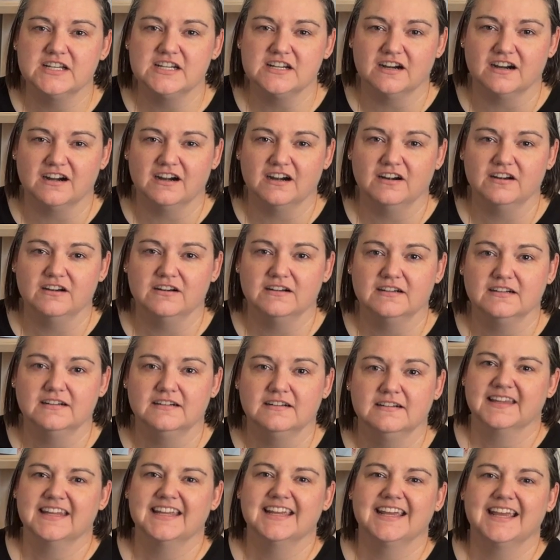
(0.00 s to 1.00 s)
yarn
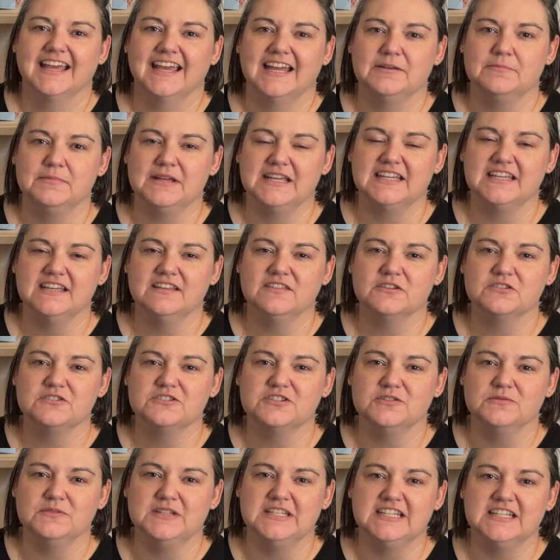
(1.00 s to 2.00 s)
and making those
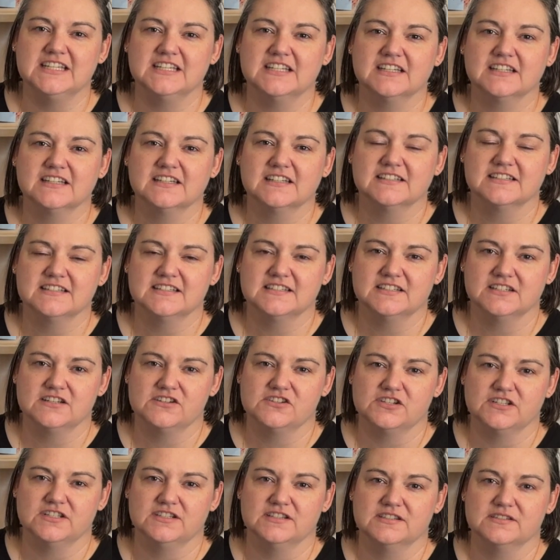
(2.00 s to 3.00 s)
unique
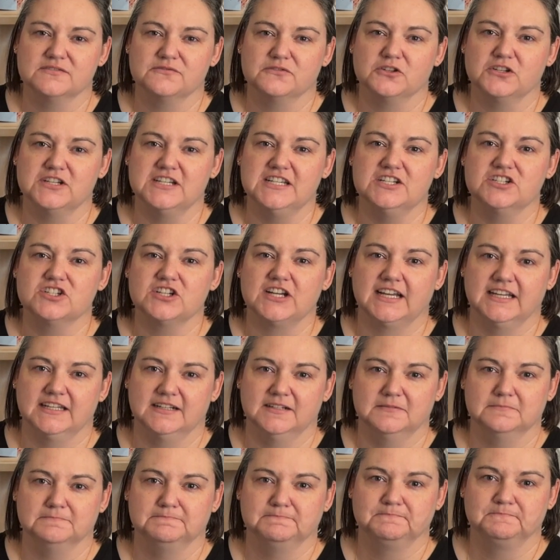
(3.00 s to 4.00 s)
decisions for each
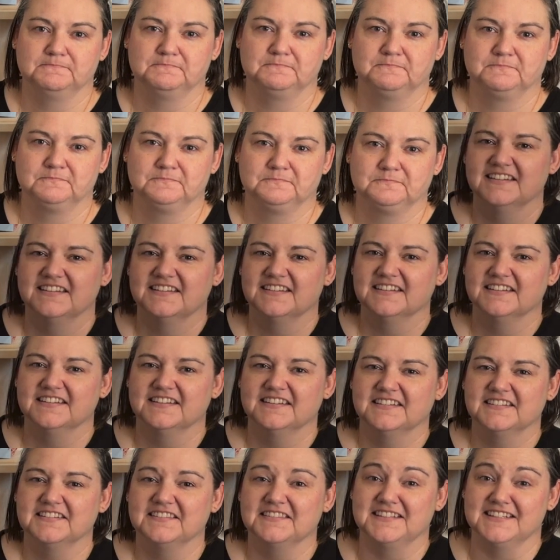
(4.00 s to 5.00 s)
item.
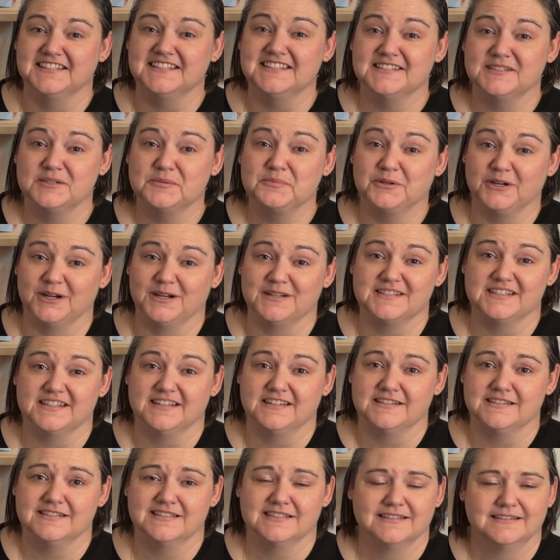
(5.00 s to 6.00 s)
This is a
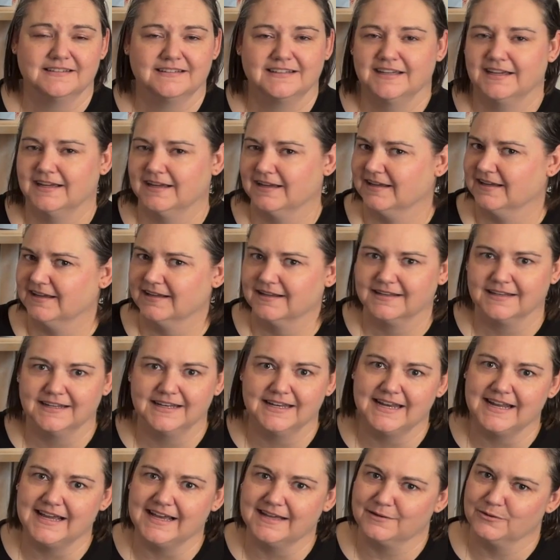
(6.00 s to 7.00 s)
process,
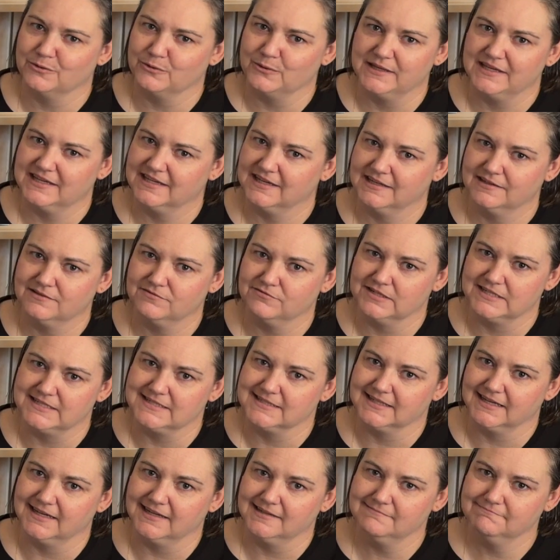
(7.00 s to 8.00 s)
not a weekend
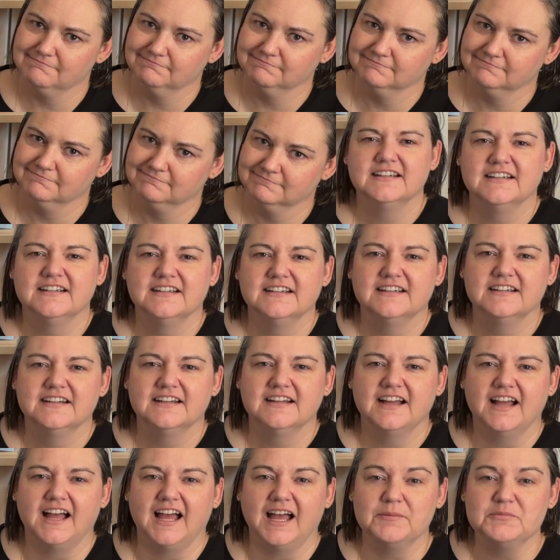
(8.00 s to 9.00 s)
reset.
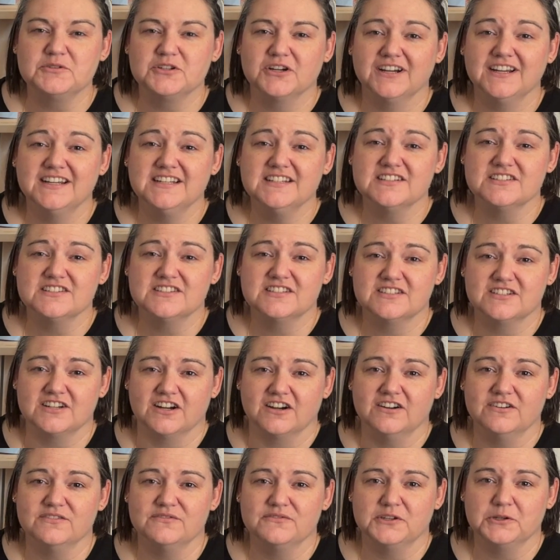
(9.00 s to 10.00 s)
I'm trying to
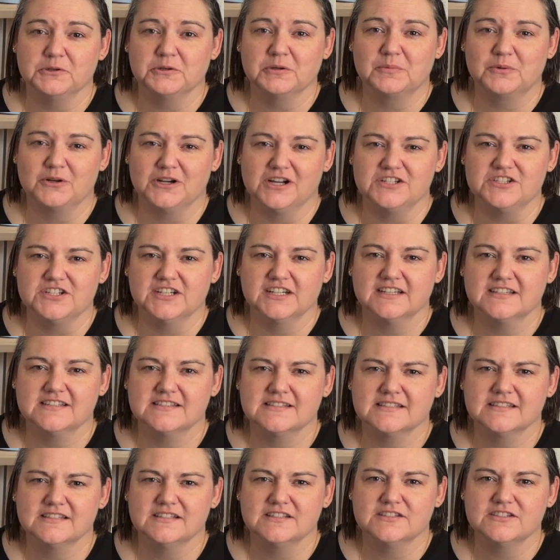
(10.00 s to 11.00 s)
start fewer
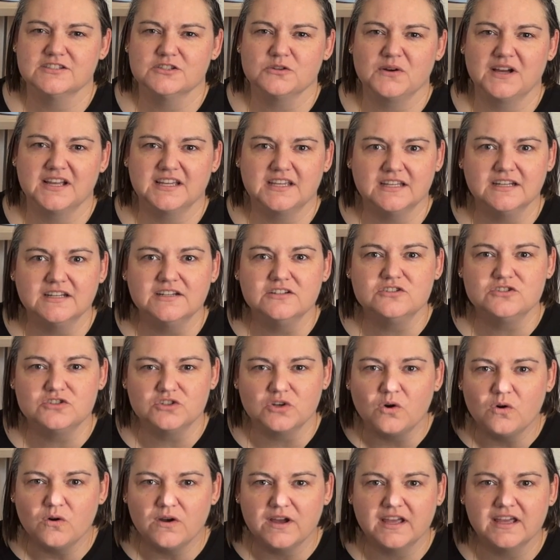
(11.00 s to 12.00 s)
projects so I can
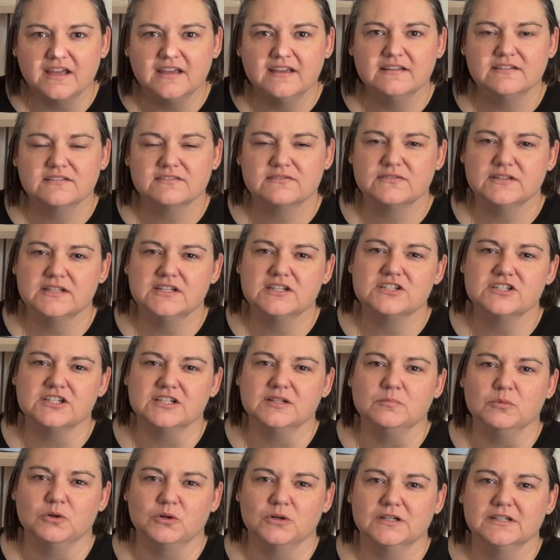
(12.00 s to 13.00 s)
enjoy
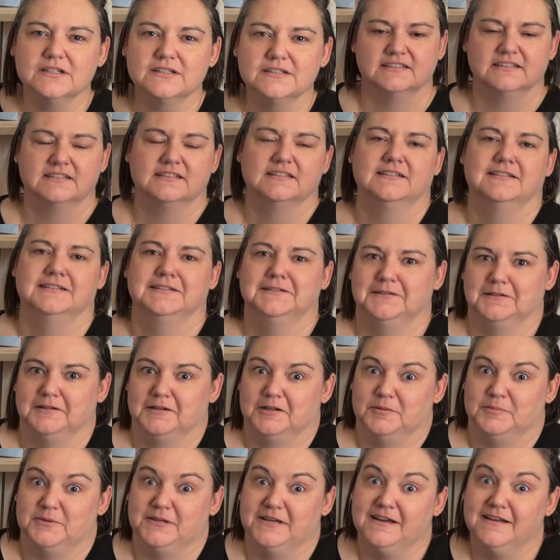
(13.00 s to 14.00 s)
finishing more.
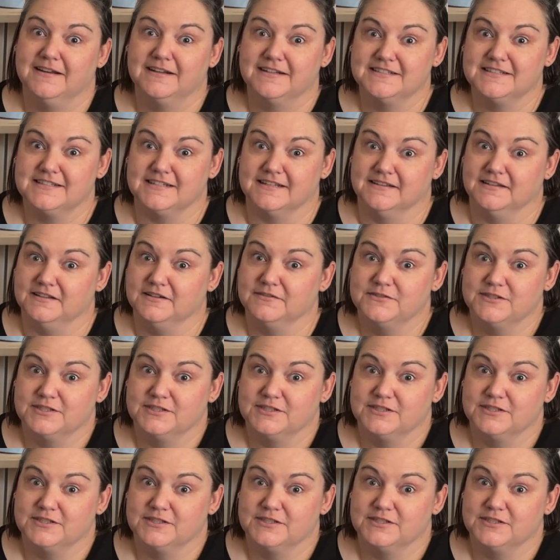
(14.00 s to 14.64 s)
I'll be honest, I love